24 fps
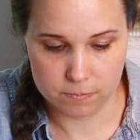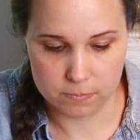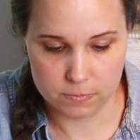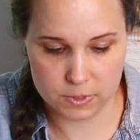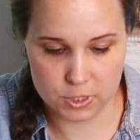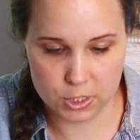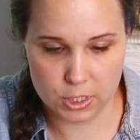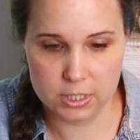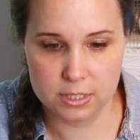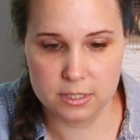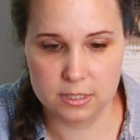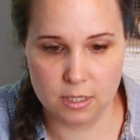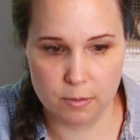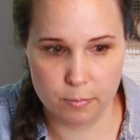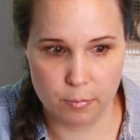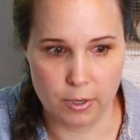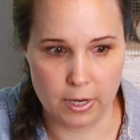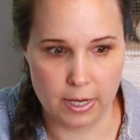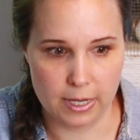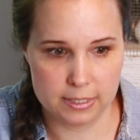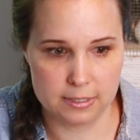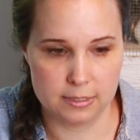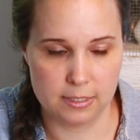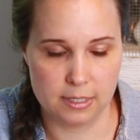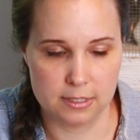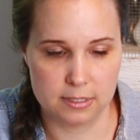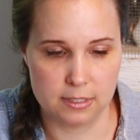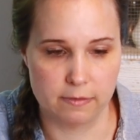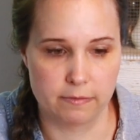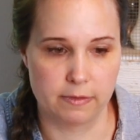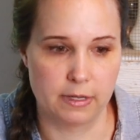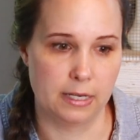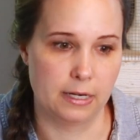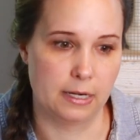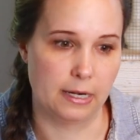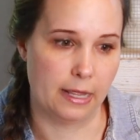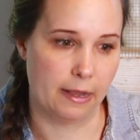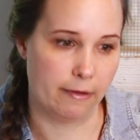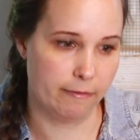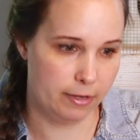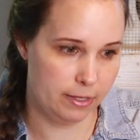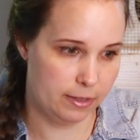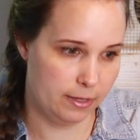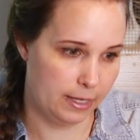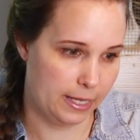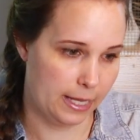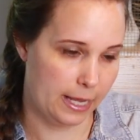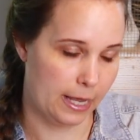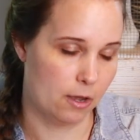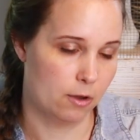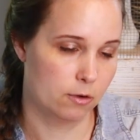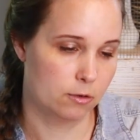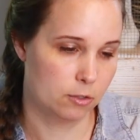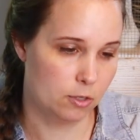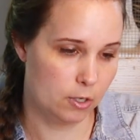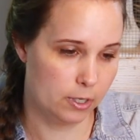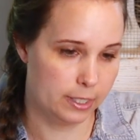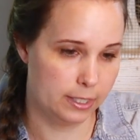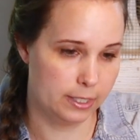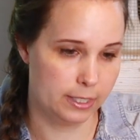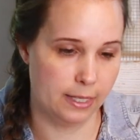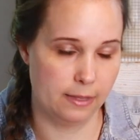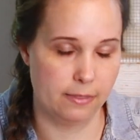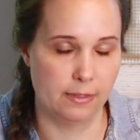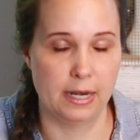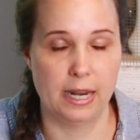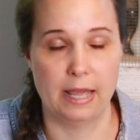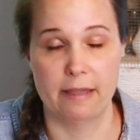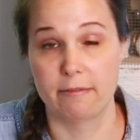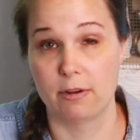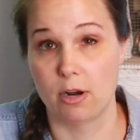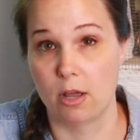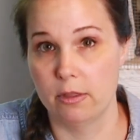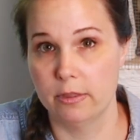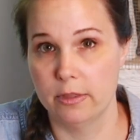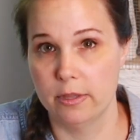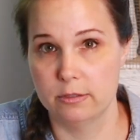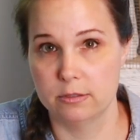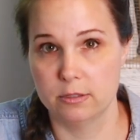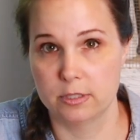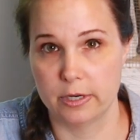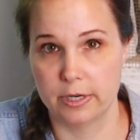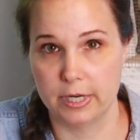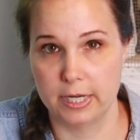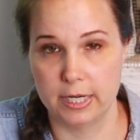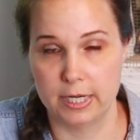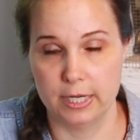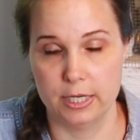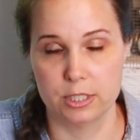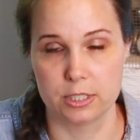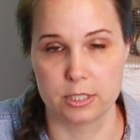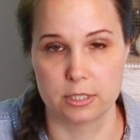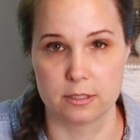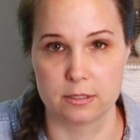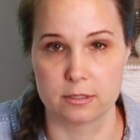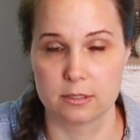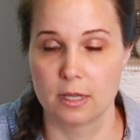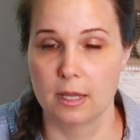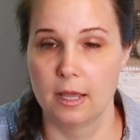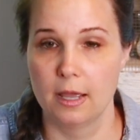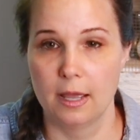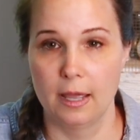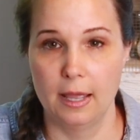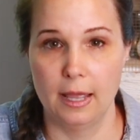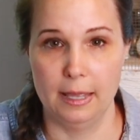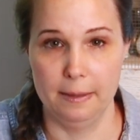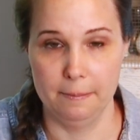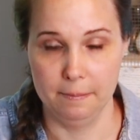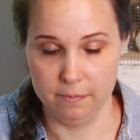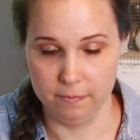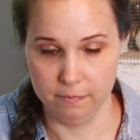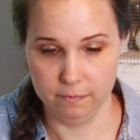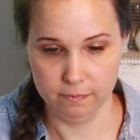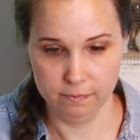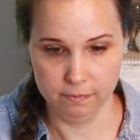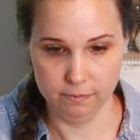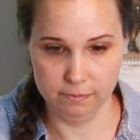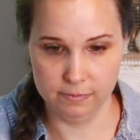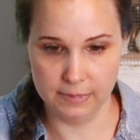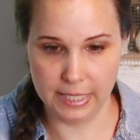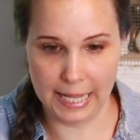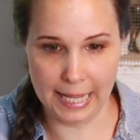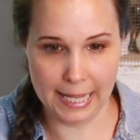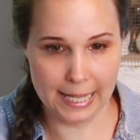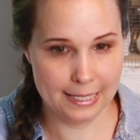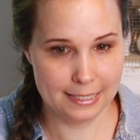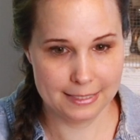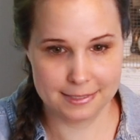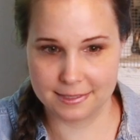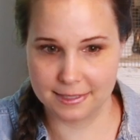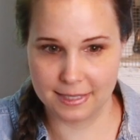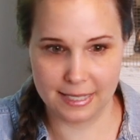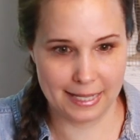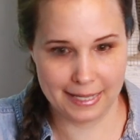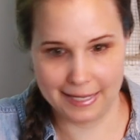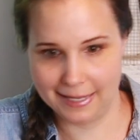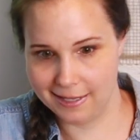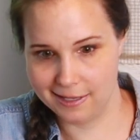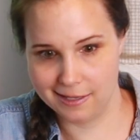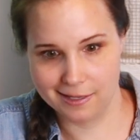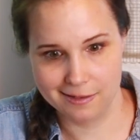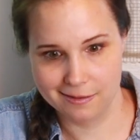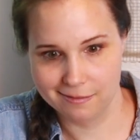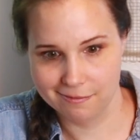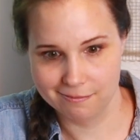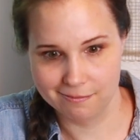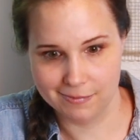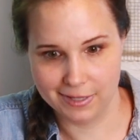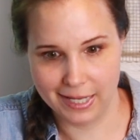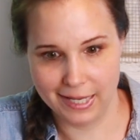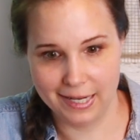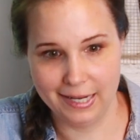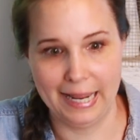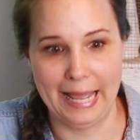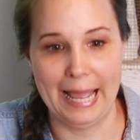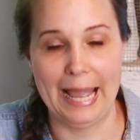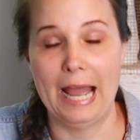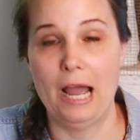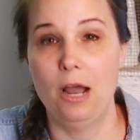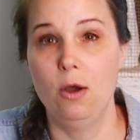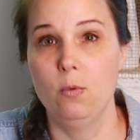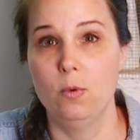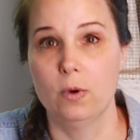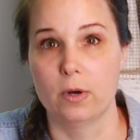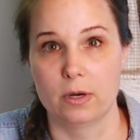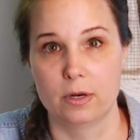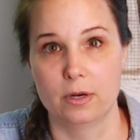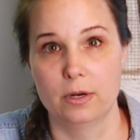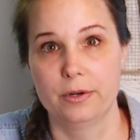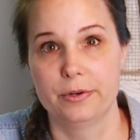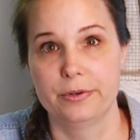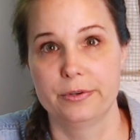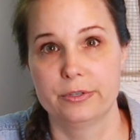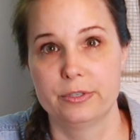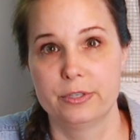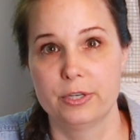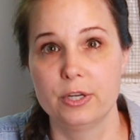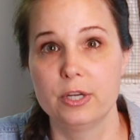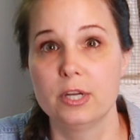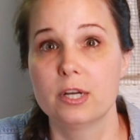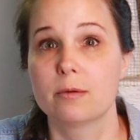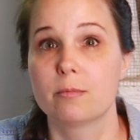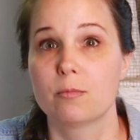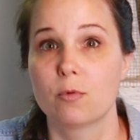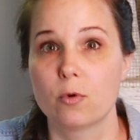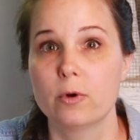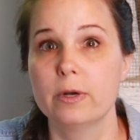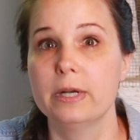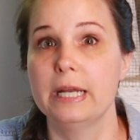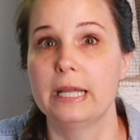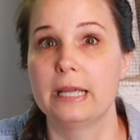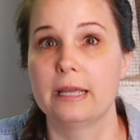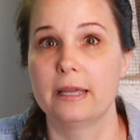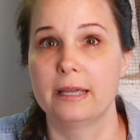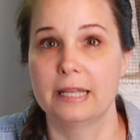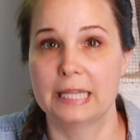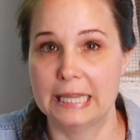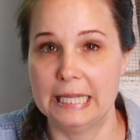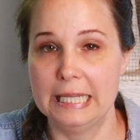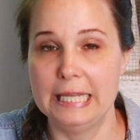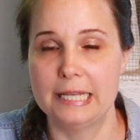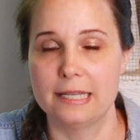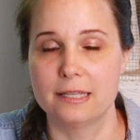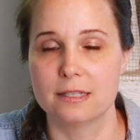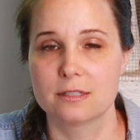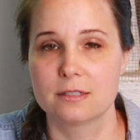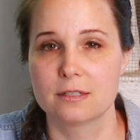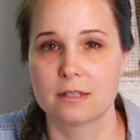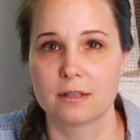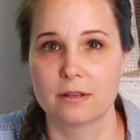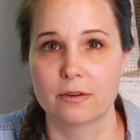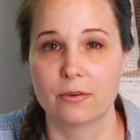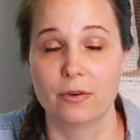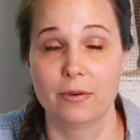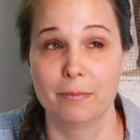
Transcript: just the process of getting everything out, cooking it, and then having all those dirty dishes adds like an hour to your morning at least.